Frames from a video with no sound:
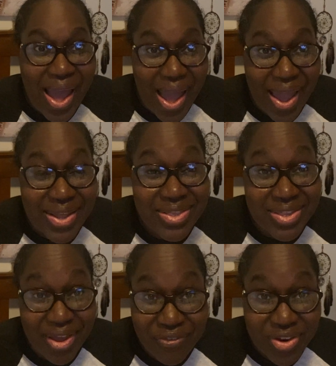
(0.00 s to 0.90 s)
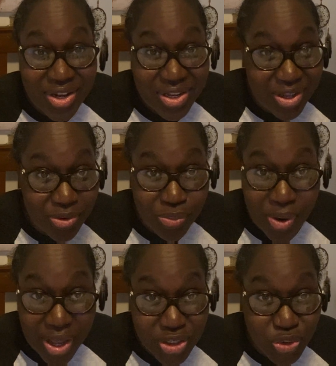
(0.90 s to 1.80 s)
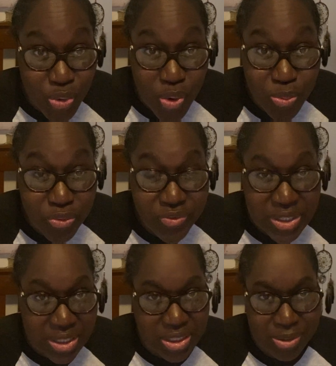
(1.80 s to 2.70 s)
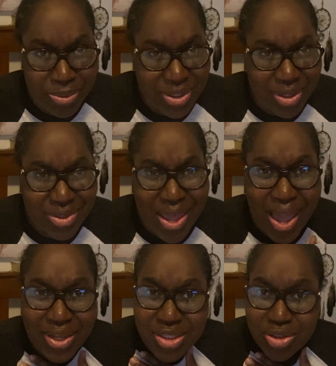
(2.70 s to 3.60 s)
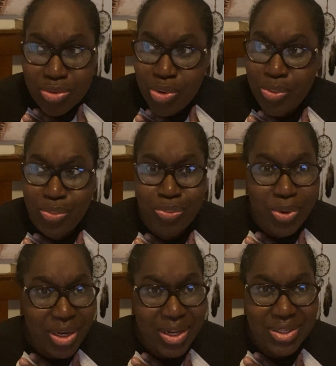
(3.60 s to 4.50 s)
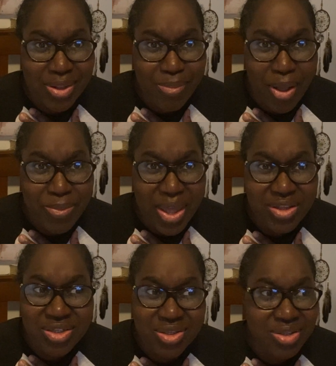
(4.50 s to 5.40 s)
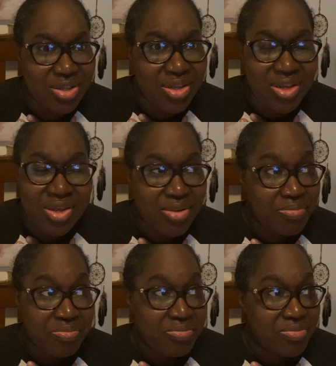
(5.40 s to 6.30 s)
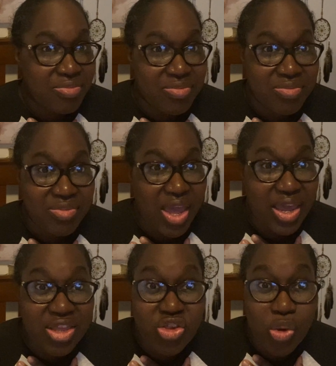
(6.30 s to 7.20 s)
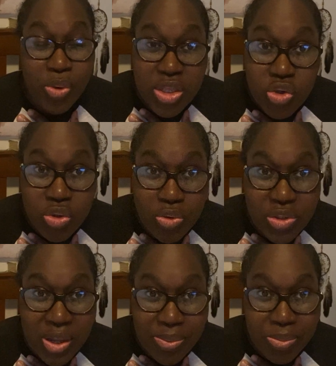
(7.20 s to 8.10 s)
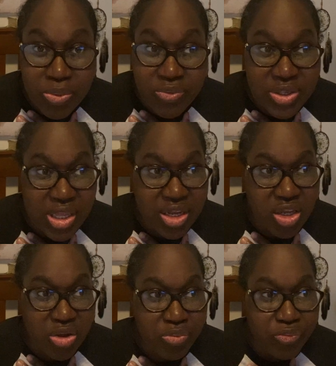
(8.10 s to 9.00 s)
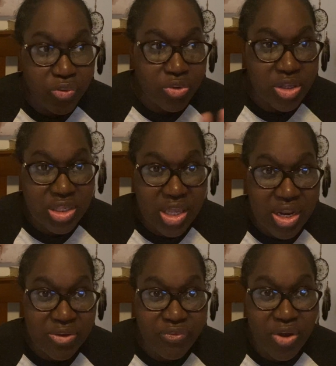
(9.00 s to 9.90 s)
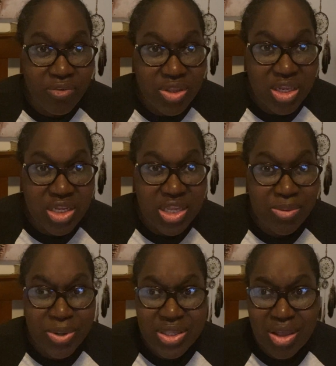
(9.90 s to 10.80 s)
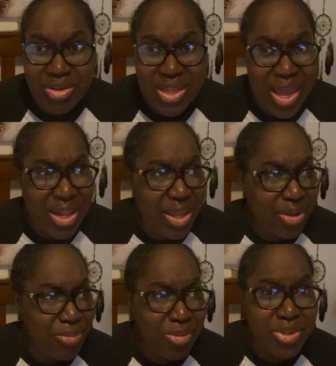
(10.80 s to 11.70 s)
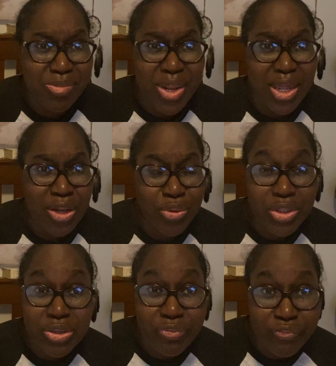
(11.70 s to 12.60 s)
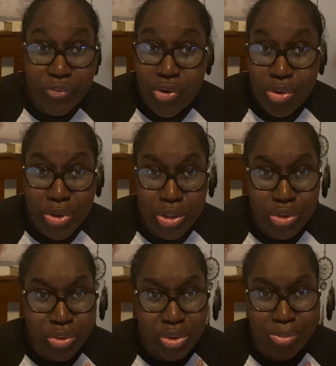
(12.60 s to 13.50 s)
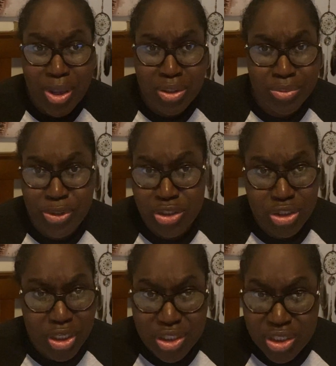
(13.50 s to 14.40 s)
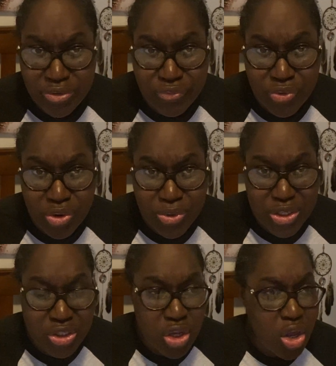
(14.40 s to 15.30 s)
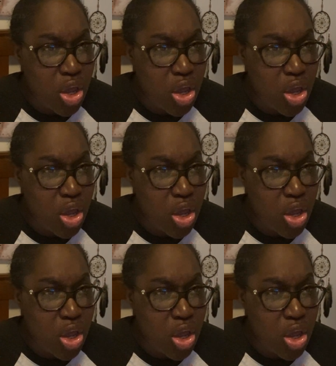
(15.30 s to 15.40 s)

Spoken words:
I definitely watch all movies that take place outside. I just don't know what it is about me. I get so into those type of movies, like for the setting, for everything to take place outside. Like maybe somebody got lost in a forest or somebody's being chased in a forest.